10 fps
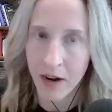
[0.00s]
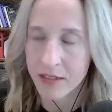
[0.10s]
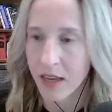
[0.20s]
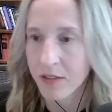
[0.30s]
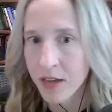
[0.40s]

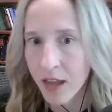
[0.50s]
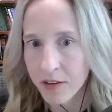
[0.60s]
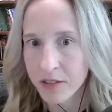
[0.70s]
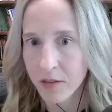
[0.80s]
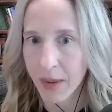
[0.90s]
ourselves and
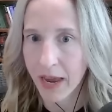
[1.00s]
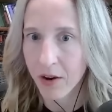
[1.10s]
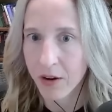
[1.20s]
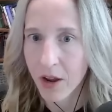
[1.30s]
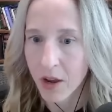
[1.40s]
others
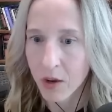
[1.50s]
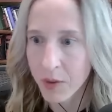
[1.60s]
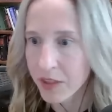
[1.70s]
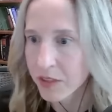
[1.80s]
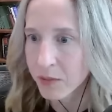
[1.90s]
about,
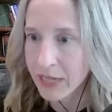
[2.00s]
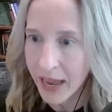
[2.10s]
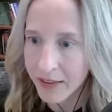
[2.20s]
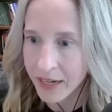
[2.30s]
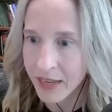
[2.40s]
with the
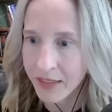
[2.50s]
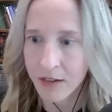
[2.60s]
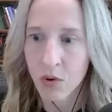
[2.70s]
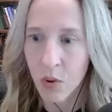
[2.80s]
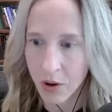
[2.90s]
reality that,
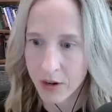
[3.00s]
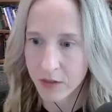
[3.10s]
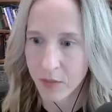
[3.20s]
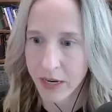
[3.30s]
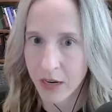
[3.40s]
of
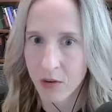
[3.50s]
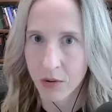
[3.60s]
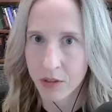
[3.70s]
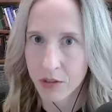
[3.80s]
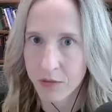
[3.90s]
course, right, in
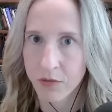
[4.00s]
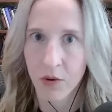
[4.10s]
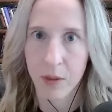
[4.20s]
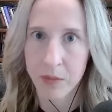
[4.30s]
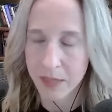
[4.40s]
order to
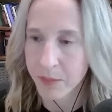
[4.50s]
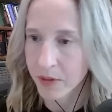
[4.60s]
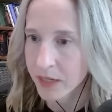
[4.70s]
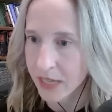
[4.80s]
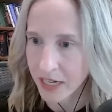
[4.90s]
form
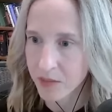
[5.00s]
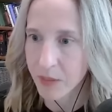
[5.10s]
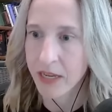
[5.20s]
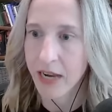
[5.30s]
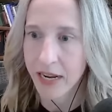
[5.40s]
deeper
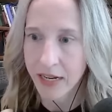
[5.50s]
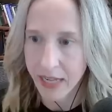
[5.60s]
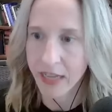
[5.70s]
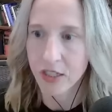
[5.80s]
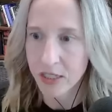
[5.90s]
engagement and
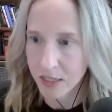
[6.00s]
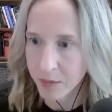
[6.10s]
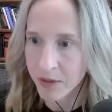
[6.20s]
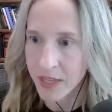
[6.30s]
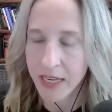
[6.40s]
engage in
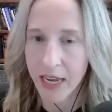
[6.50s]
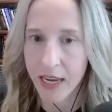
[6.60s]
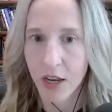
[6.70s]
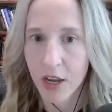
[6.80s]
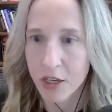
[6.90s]
deeper
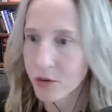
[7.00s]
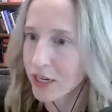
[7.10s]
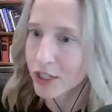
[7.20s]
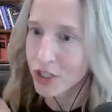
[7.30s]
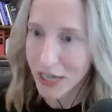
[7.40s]
thinking, you
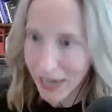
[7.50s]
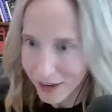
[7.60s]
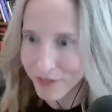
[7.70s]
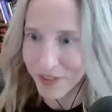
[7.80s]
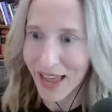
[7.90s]
need to check
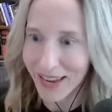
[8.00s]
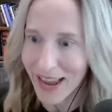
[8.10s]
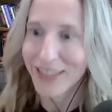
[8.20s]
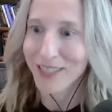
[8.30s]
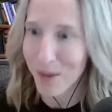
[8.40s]
out of that
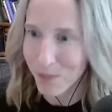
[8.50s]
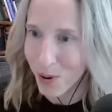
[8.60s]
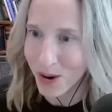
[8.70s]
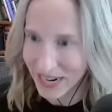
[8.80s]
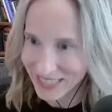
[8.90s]
at some
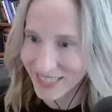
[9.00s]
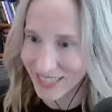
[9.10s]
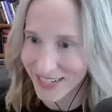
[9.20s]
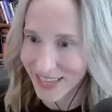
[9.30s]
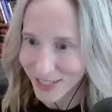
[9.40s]
points
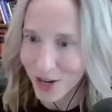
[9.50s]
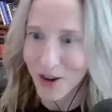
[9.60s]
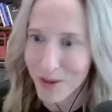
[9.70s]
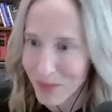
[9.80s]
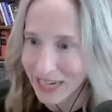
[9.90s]
and like
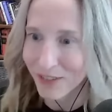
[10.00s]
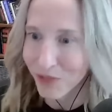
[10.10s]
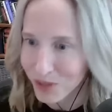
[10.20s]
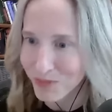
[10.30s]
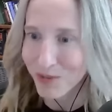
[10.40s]
toggle back and
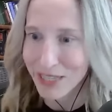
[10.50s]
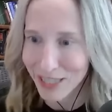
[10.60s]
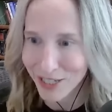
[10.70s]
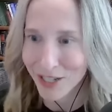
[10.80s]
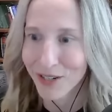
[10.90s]
forth between
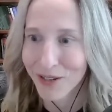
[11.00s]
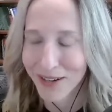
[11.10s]
the two?